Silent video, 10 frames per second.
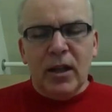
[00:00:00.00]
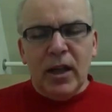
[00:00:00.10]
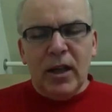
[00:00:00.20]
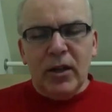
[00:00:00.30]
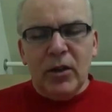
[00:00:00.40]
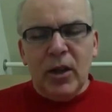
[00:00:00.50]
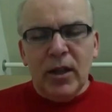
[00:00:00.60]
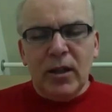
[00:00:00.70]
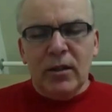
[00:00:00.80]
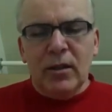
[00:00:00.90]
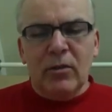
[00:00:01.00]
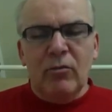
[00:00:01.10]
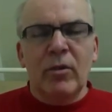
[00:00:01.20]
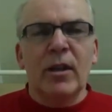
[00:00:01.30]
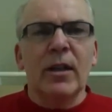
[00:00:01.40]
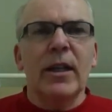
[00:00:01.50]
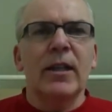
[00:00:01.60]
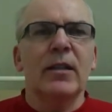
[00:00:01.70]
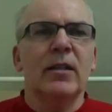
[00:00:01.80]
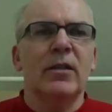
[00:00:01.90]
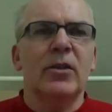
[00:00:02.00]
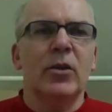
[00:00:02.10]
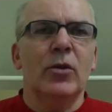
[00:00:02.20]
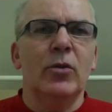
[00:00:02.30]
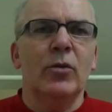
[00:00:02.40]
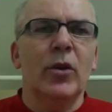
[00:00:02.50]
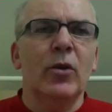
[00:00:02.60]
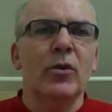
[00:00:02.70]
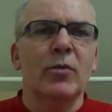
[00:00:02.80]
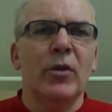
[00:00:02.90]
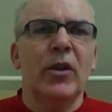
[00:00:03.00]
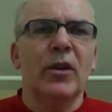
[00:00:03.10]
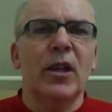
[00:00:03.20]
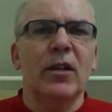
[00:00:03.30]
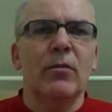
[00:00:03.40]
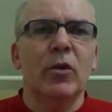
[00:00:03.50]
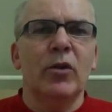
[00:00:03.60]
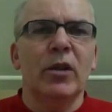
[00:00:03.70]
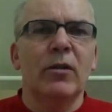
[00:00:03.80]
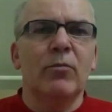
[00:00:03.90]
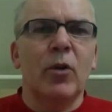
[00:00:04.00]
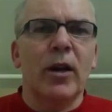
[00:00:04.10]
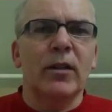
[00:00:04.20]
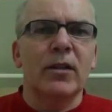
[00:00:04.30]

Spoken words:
they can relate to those within that community practice.